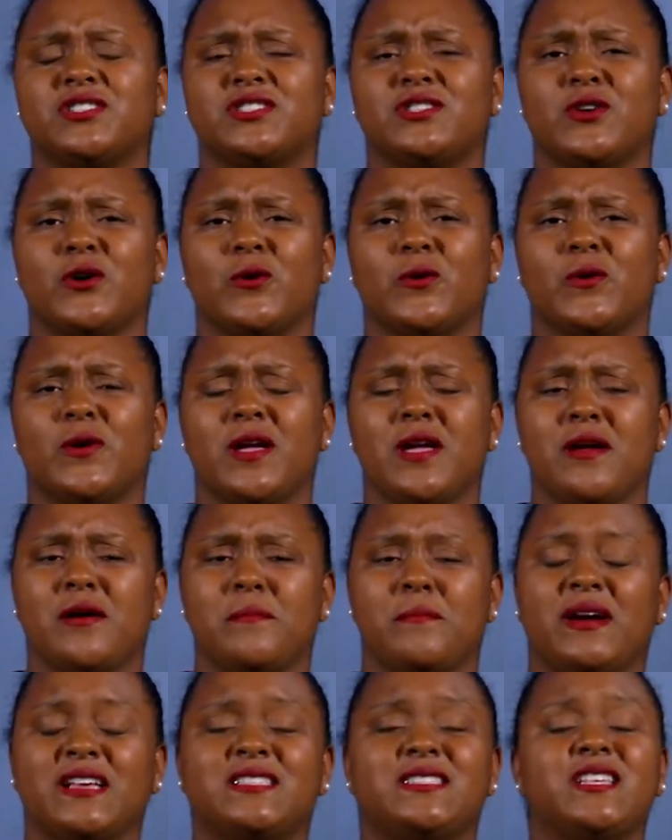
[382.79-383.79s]
So
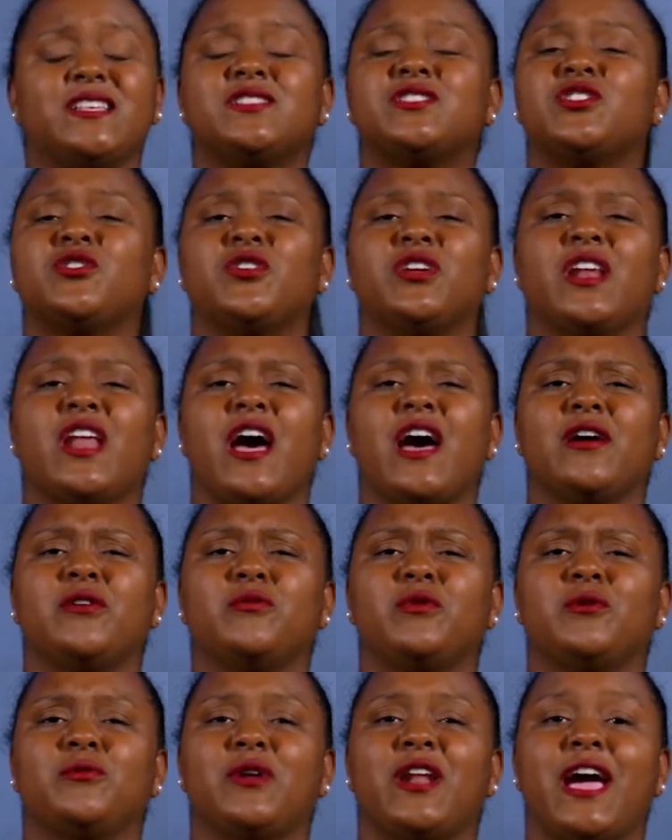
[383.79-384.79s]
my sister and I,
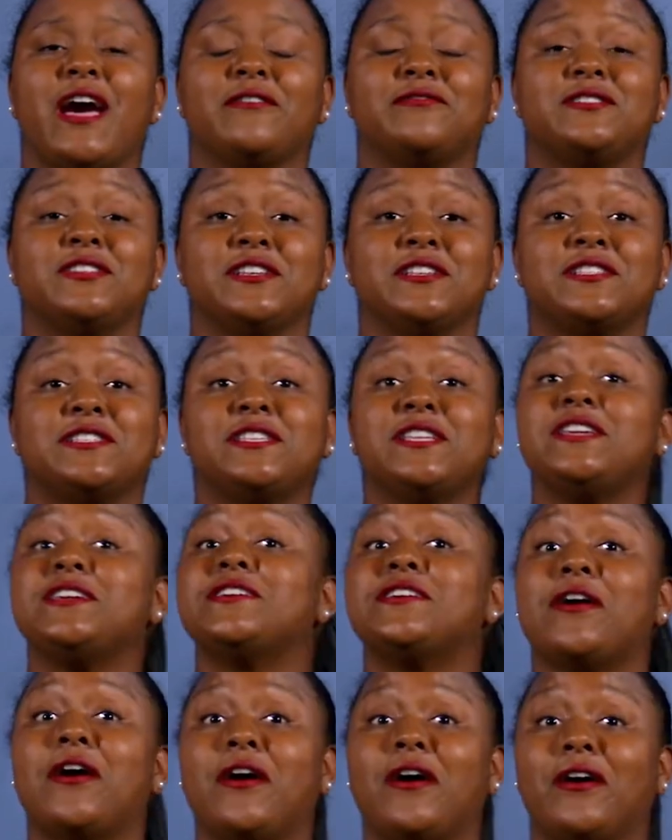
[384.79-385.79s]
we would have to
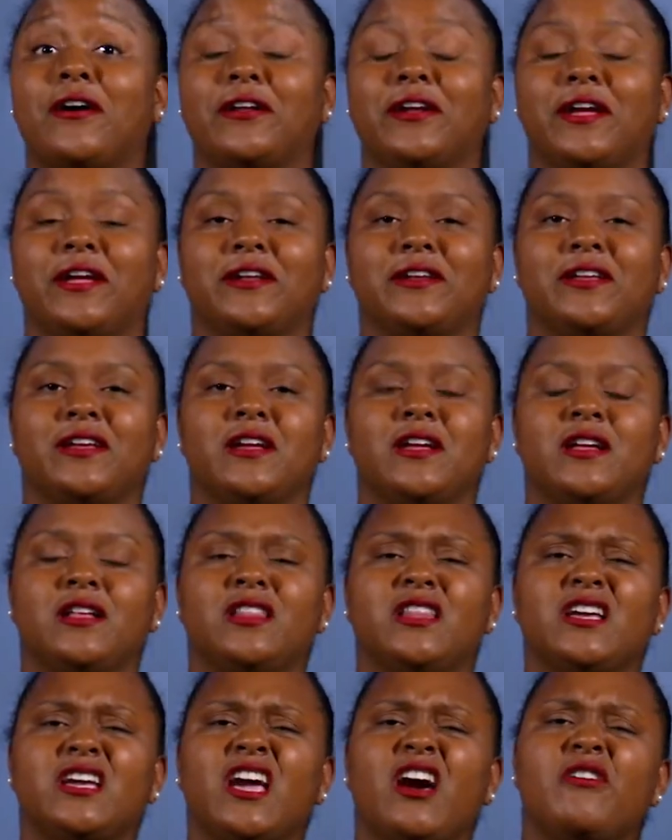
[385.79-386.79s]
sneak on and
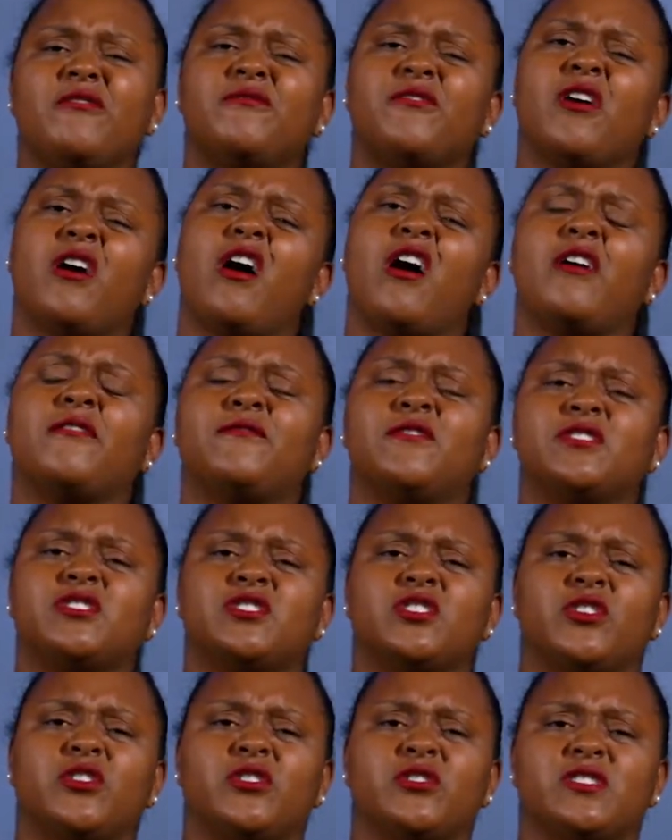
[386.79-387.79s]
look out for
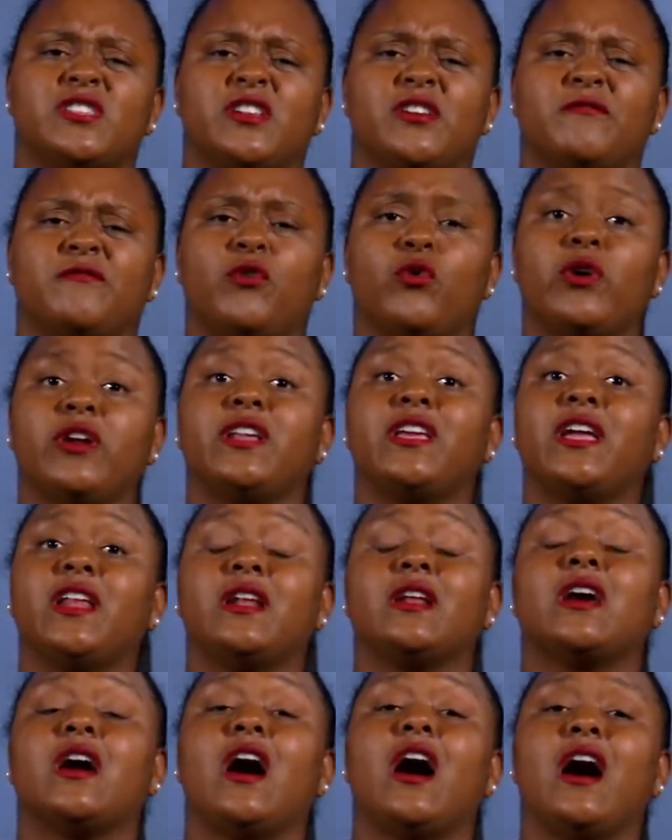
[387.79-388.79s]
officers and avoid
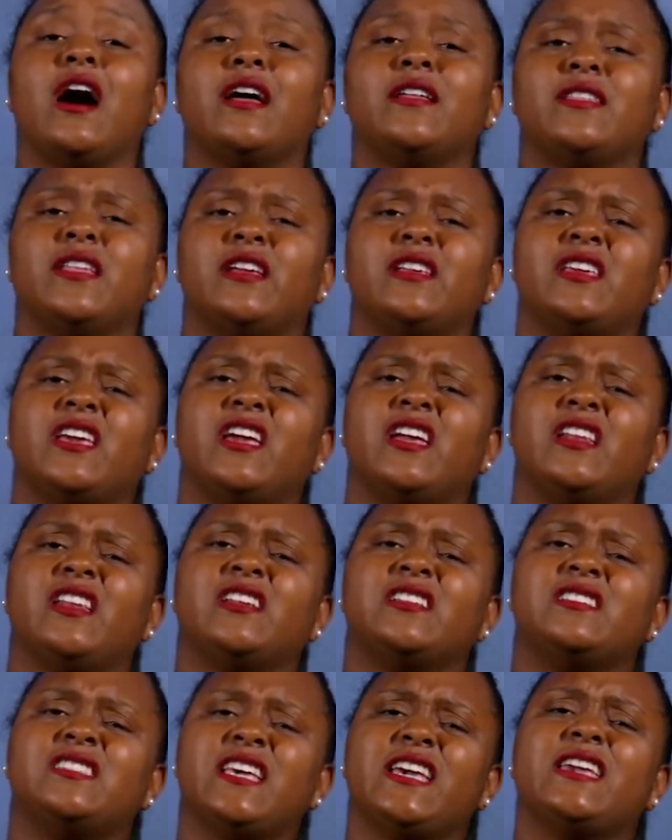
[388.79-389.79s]
getting caught and getting a
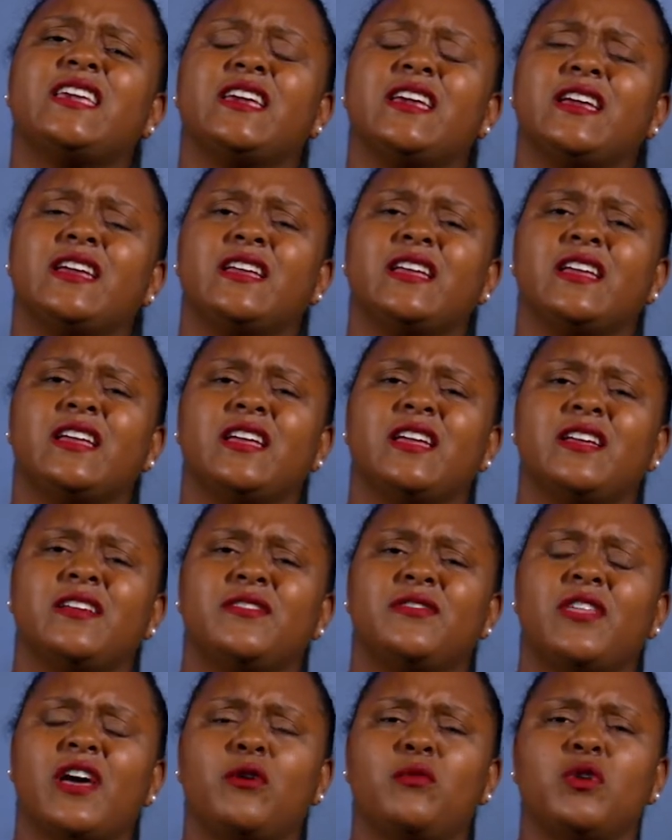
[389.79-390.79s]
ticket
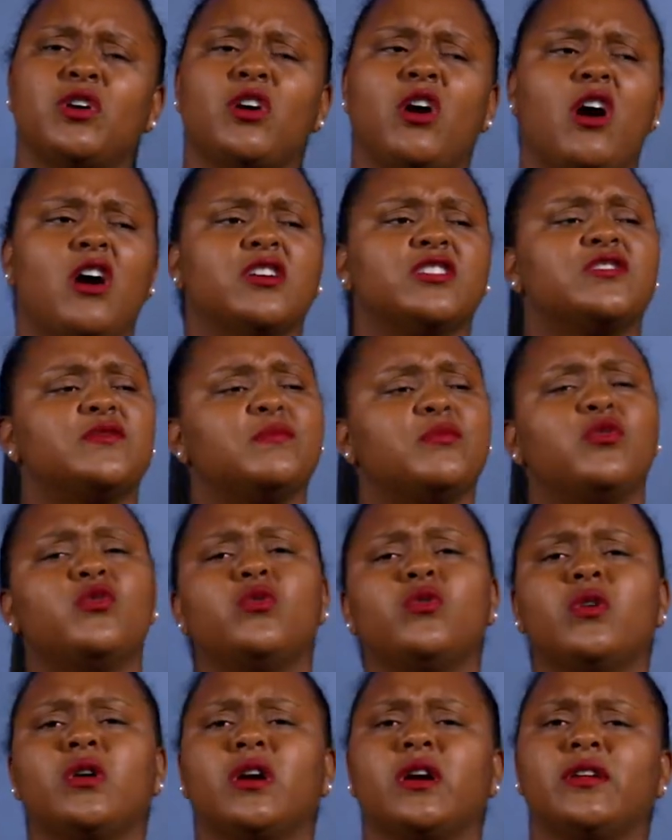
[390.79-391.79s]
that would cost
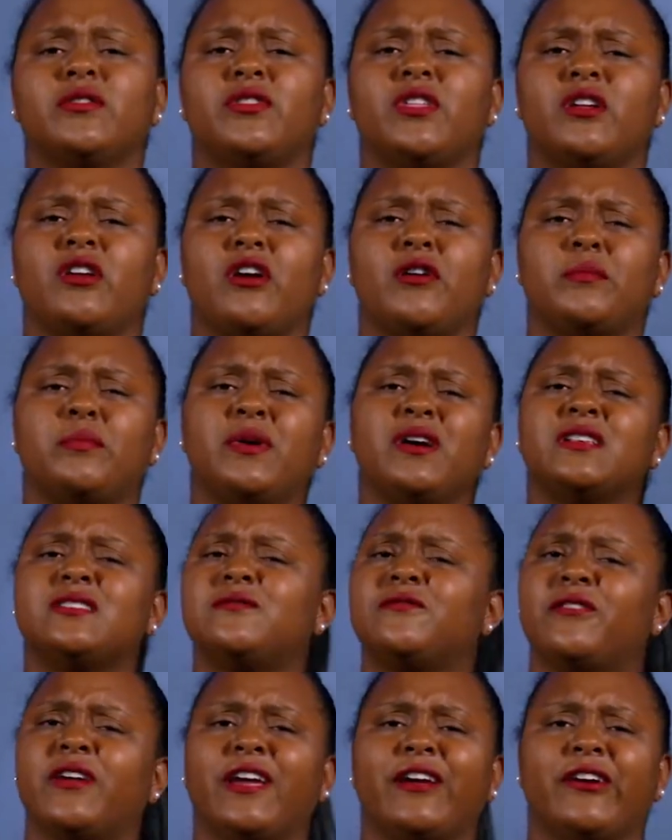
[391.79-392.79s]
more than our bus
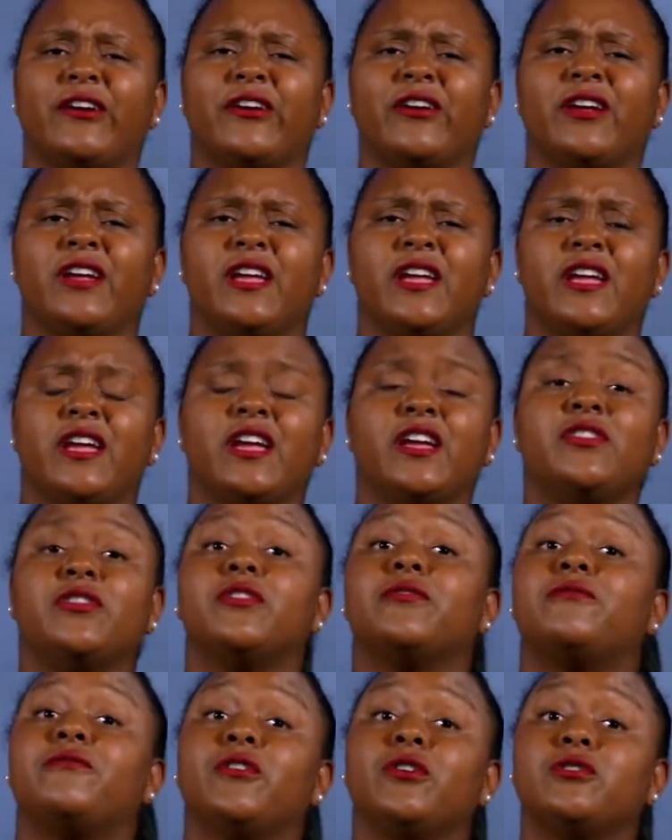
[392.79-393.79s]
fare in
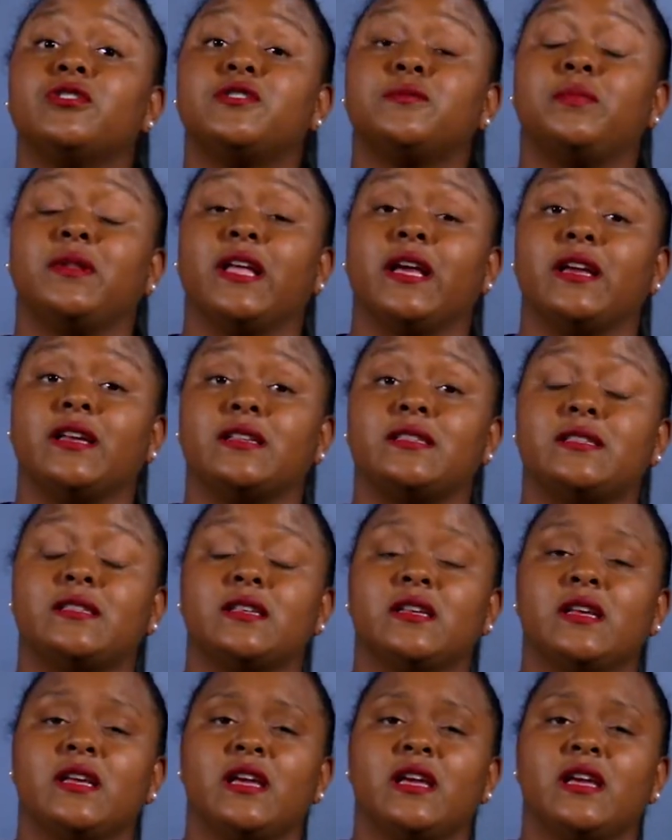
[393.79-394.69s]
the first place.